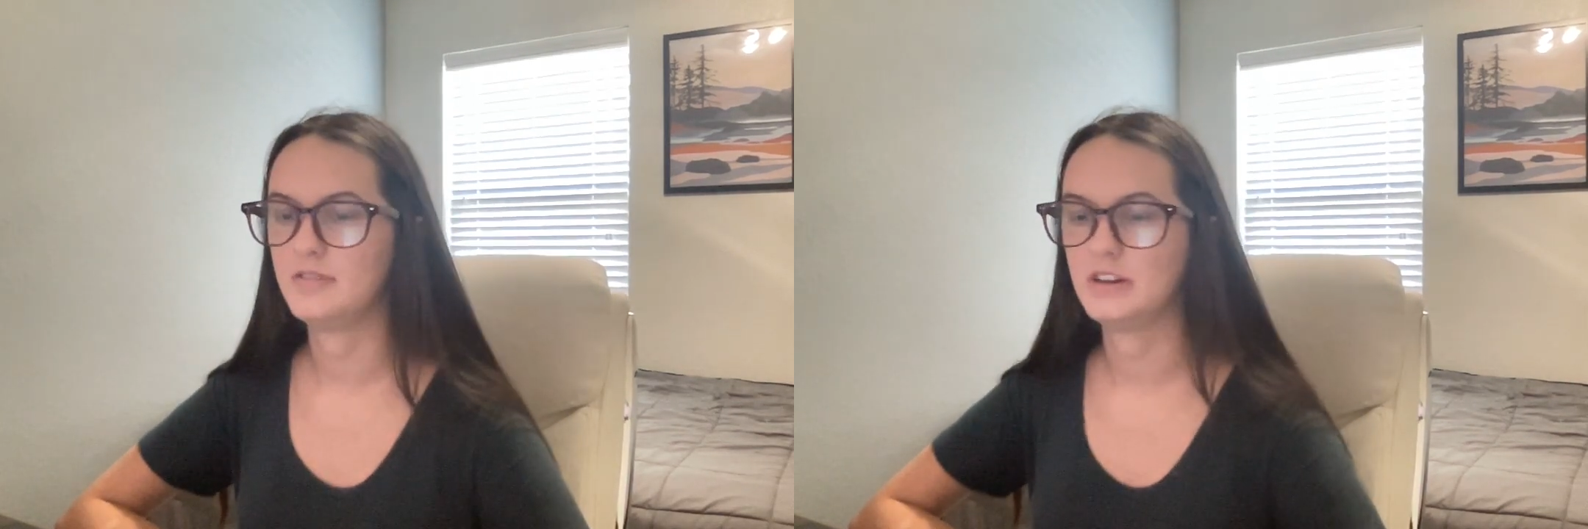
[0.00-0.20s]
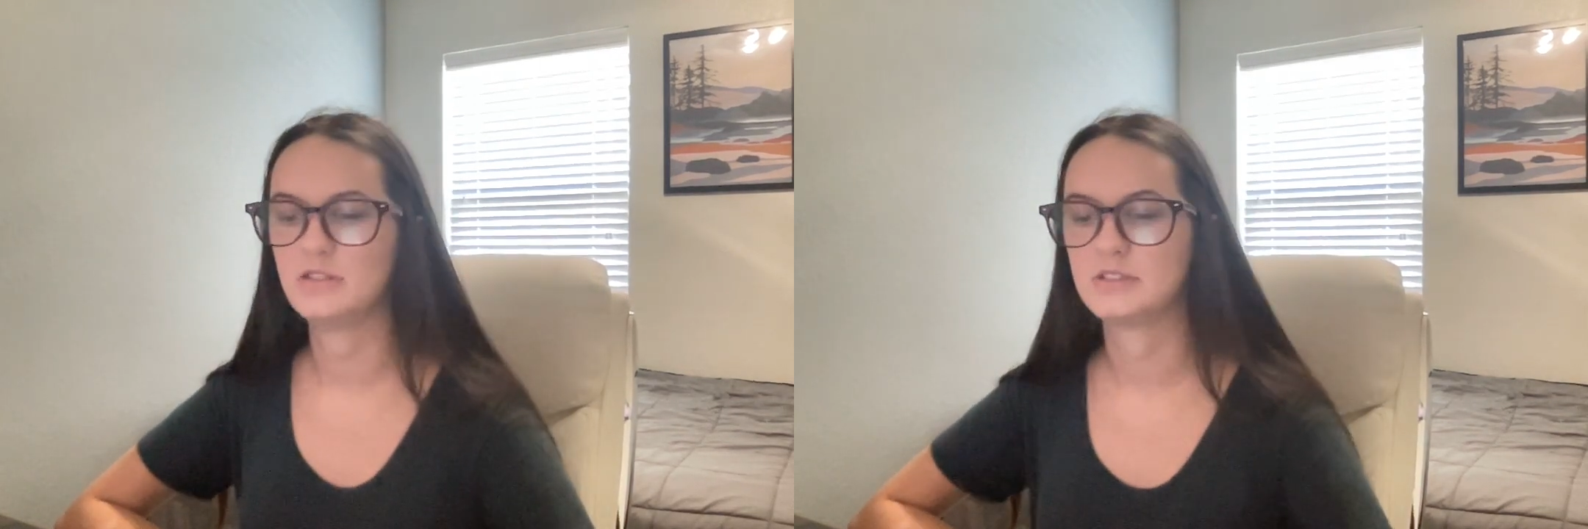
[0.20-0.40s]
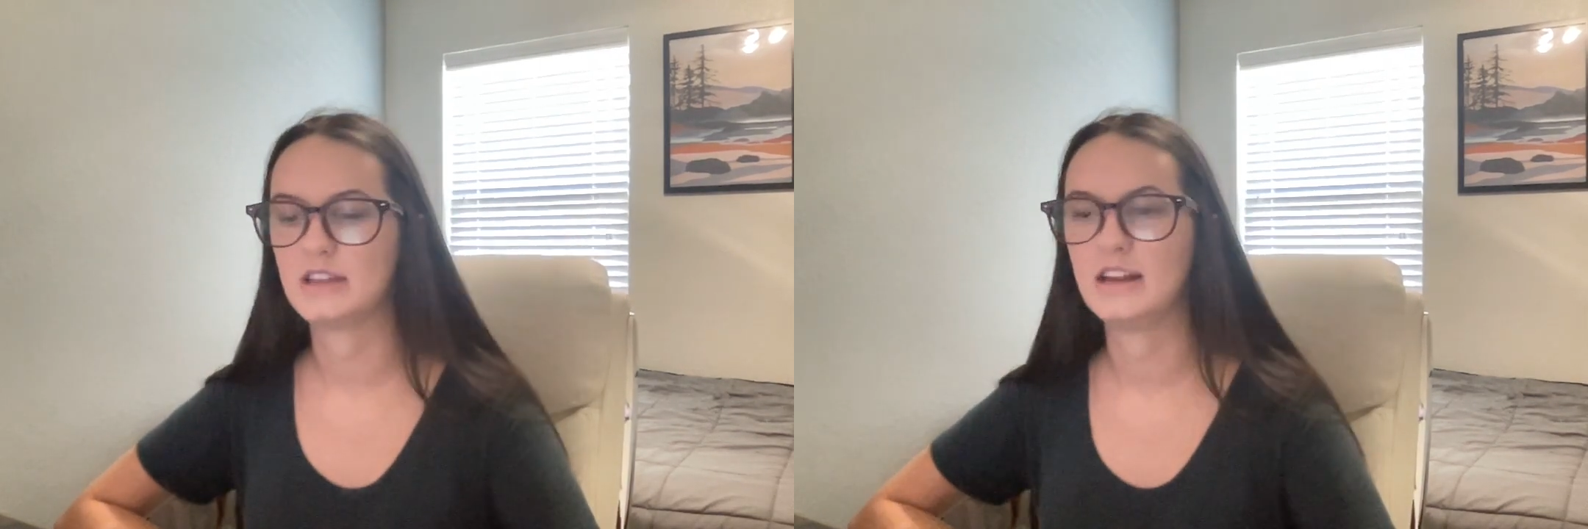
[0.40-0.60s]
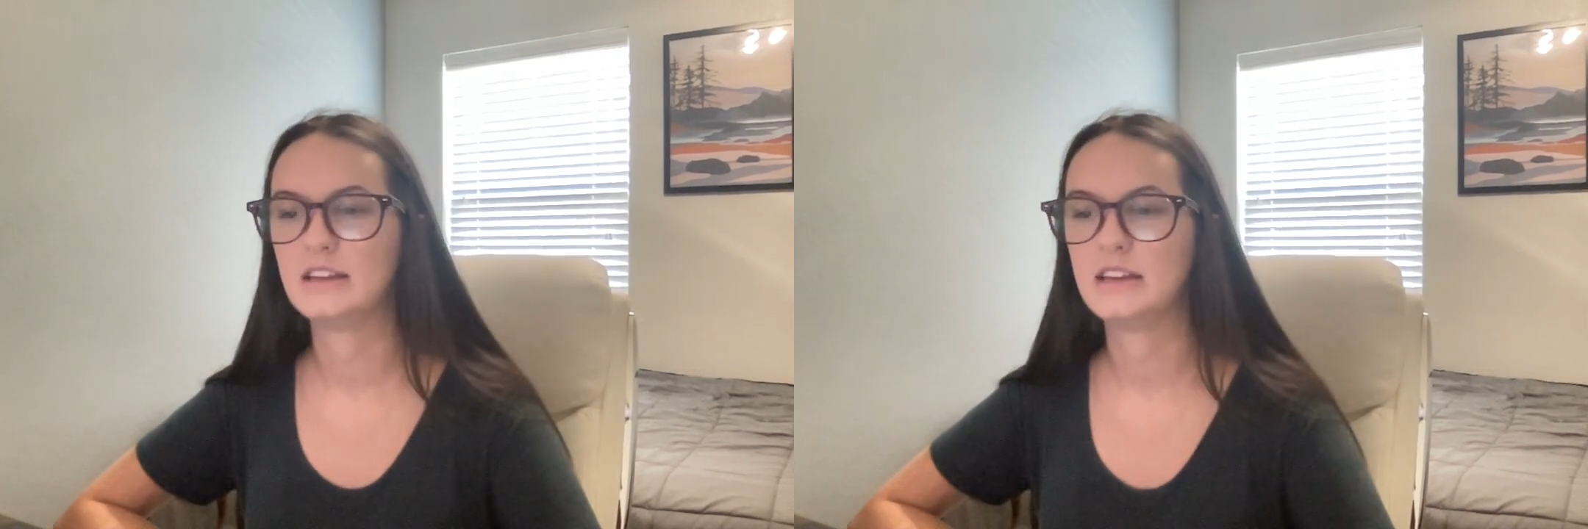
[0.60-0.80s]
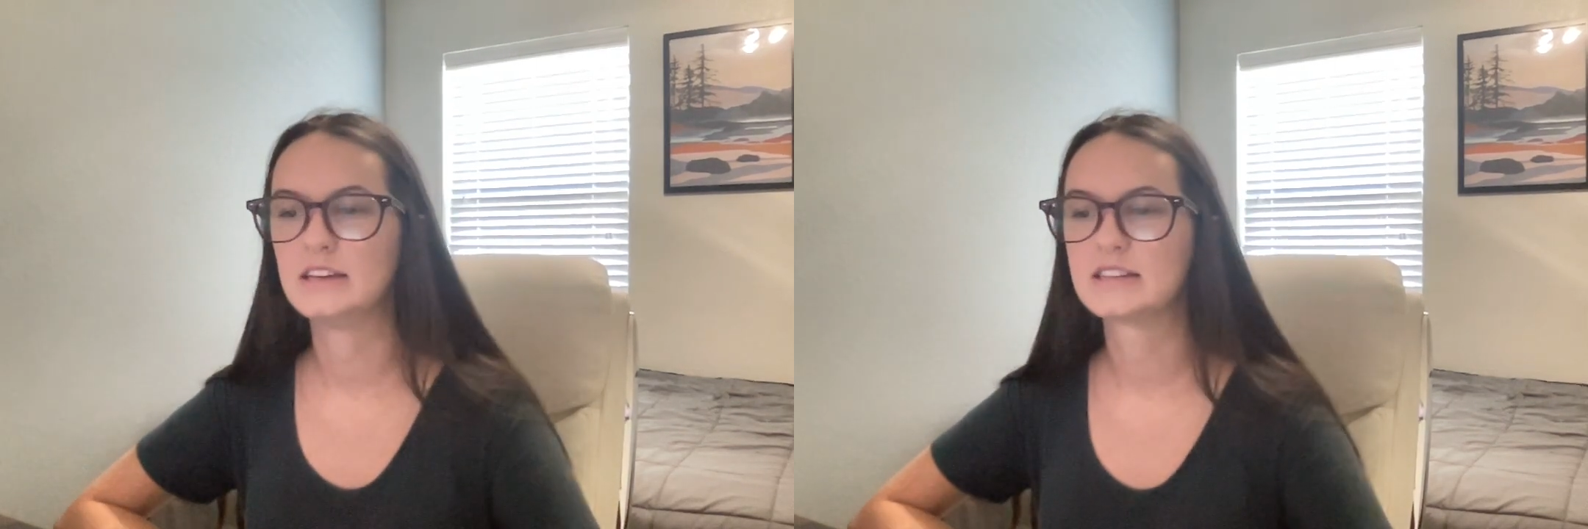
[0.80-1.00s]
videos that I
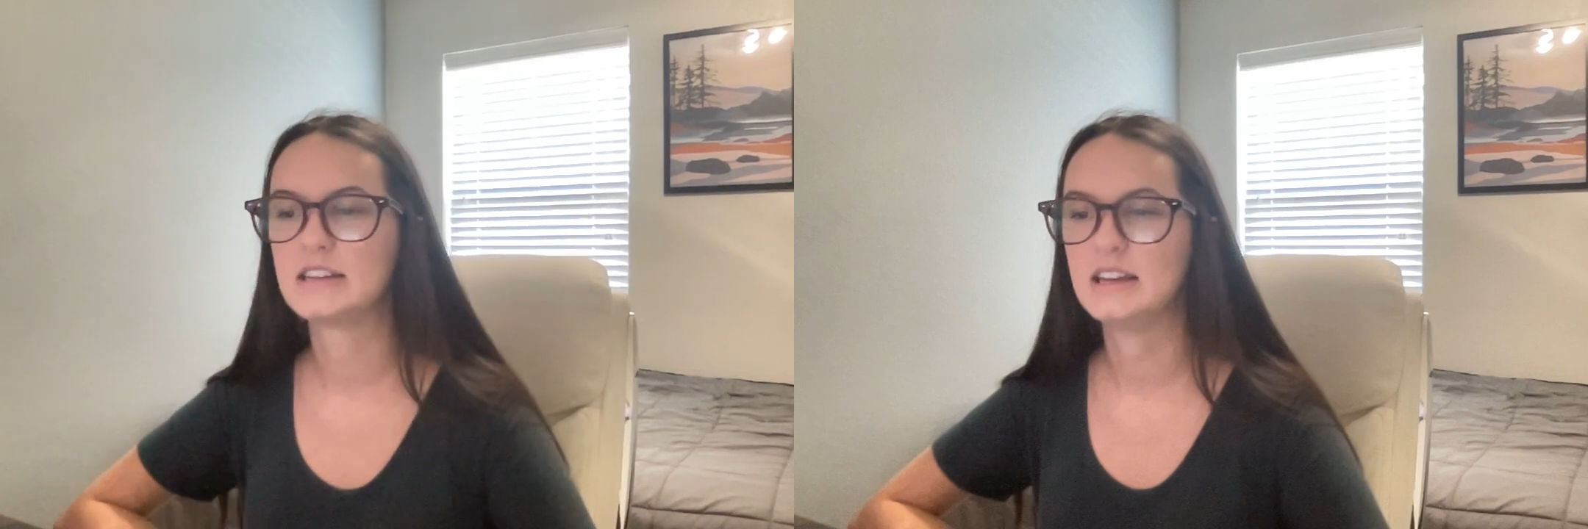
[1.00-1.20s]
linked